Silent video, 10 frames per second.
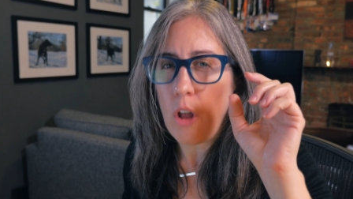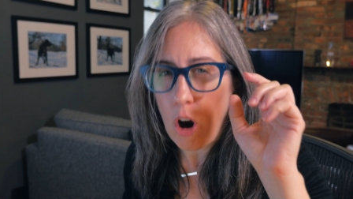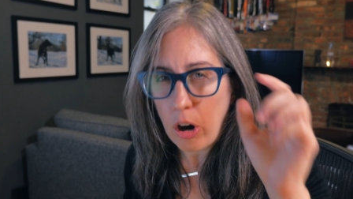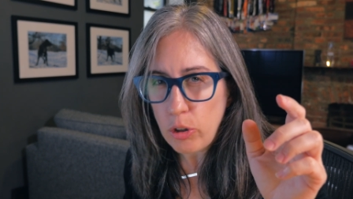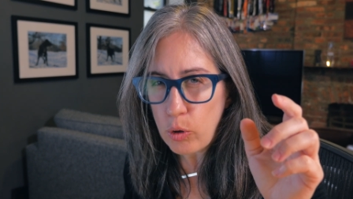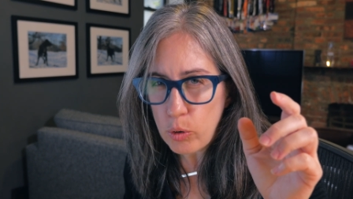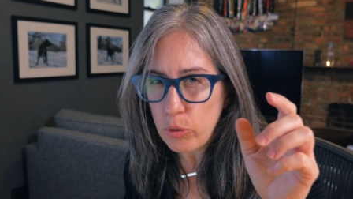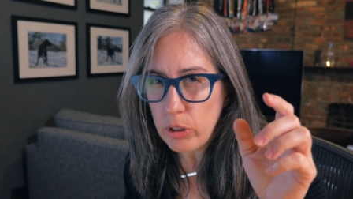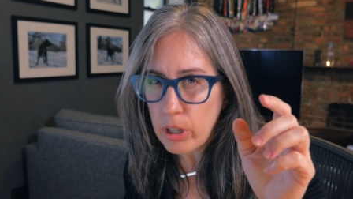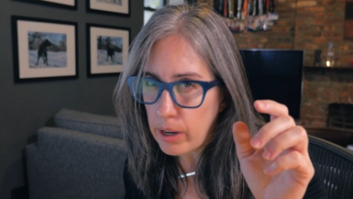Are you
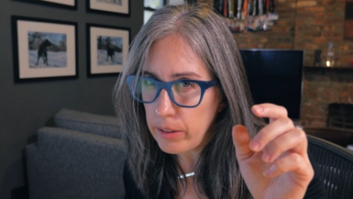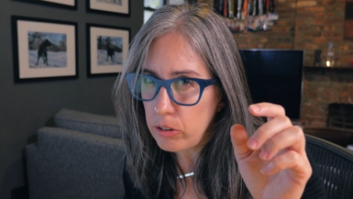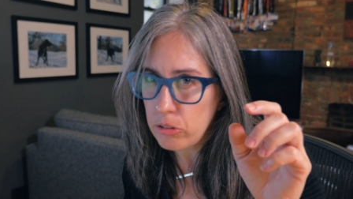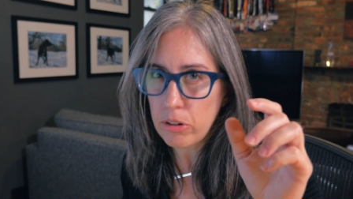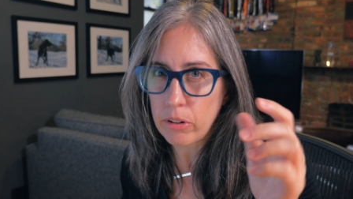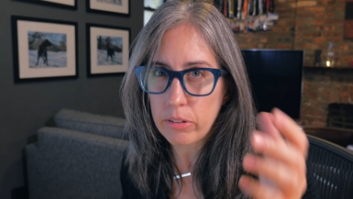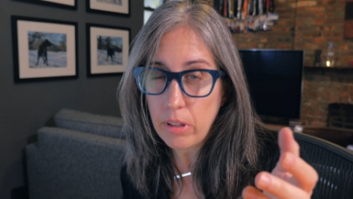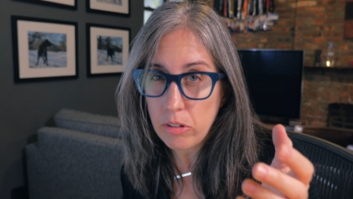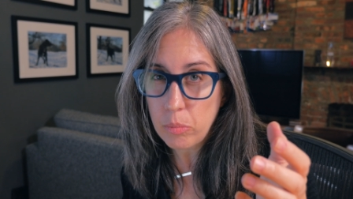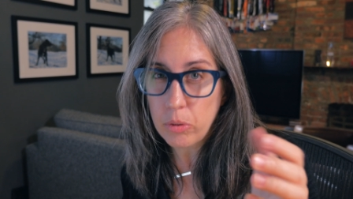using colors that are
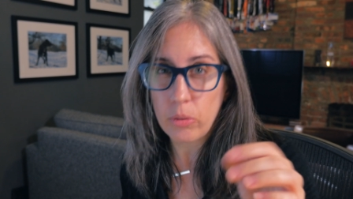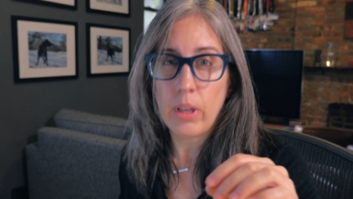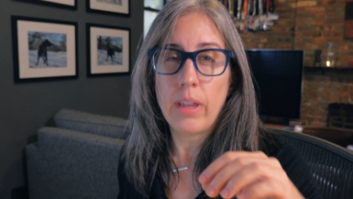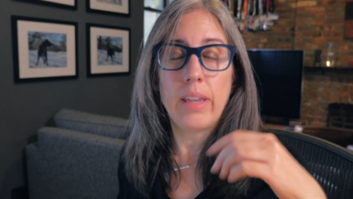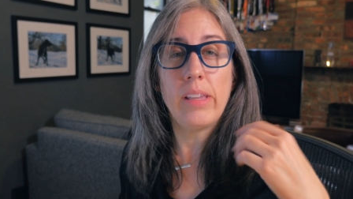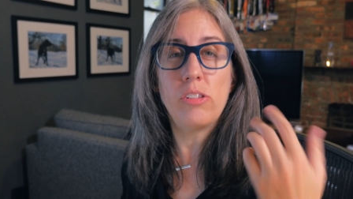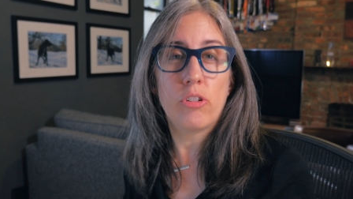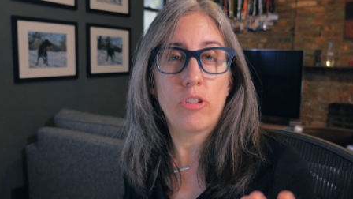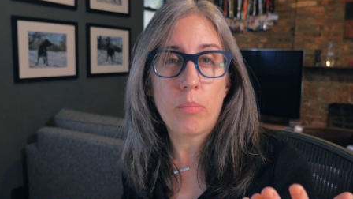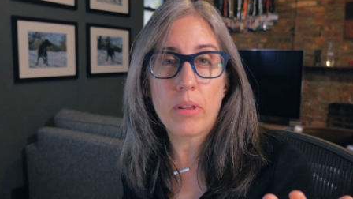accessible? Is
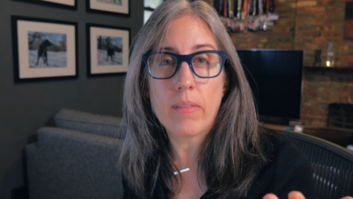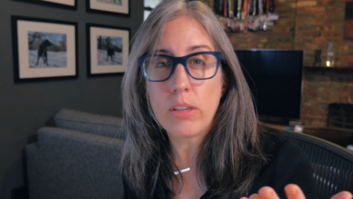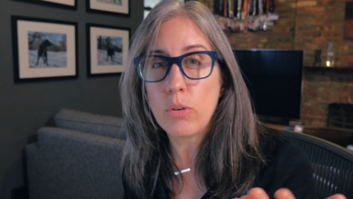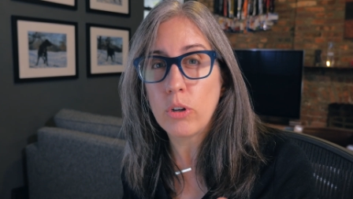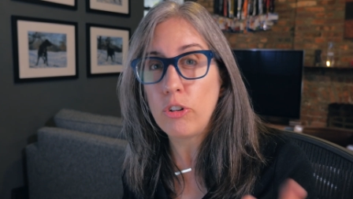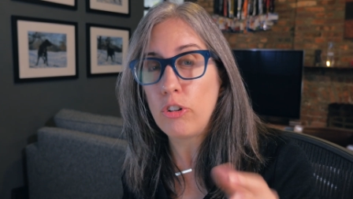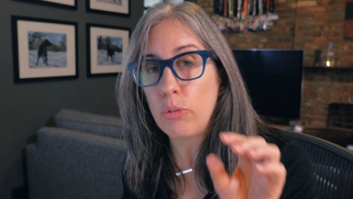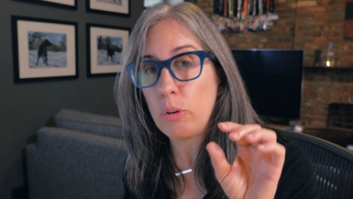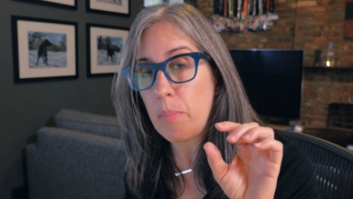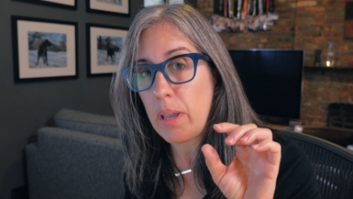there something that you could
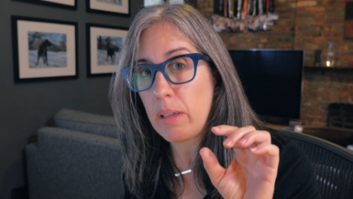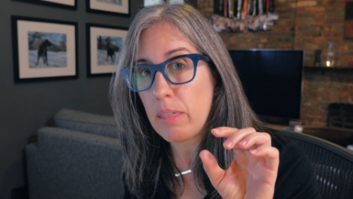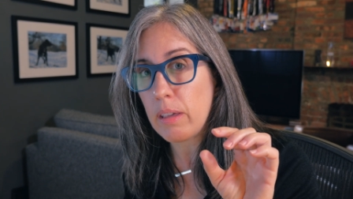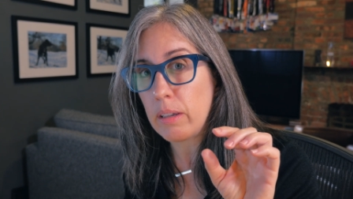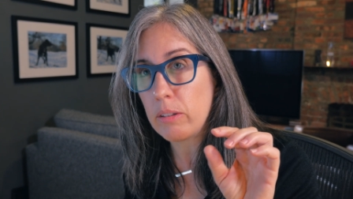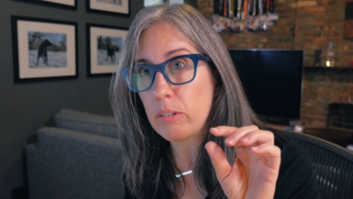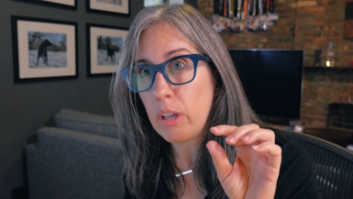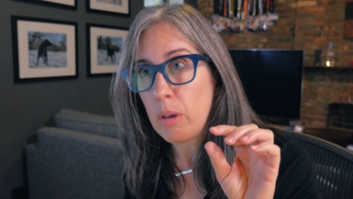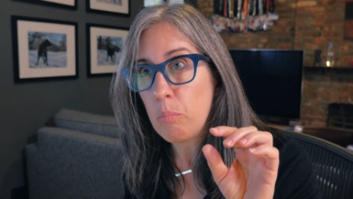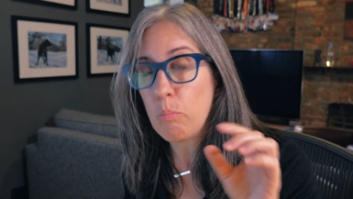do to make things
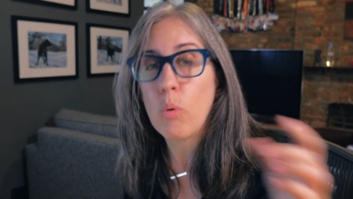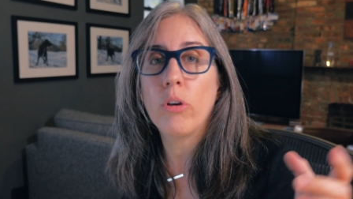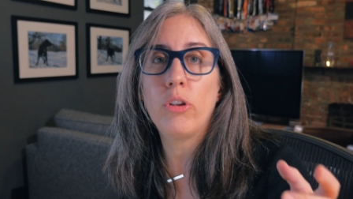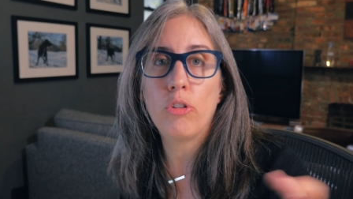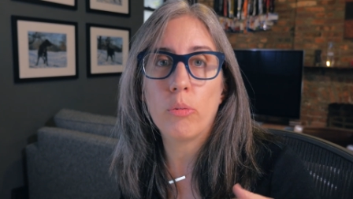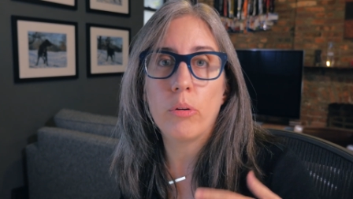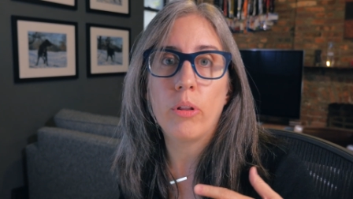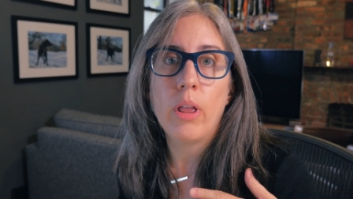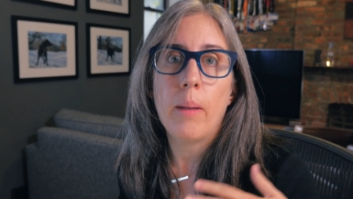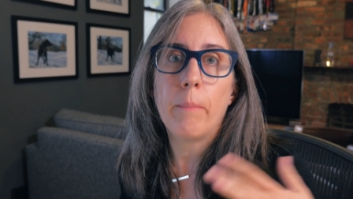more
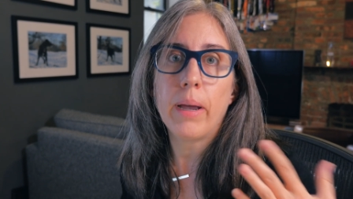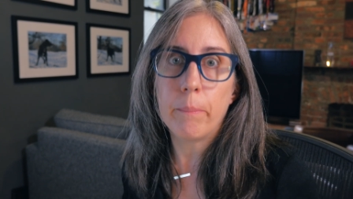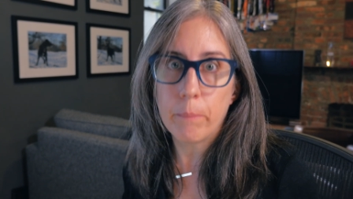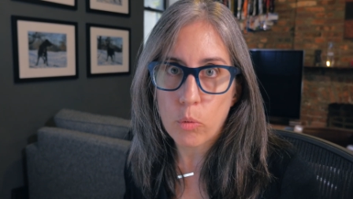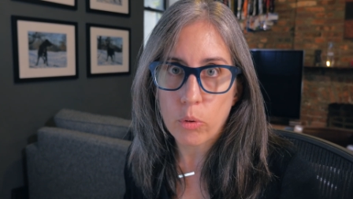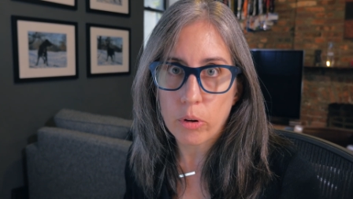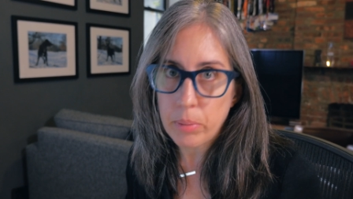usable by more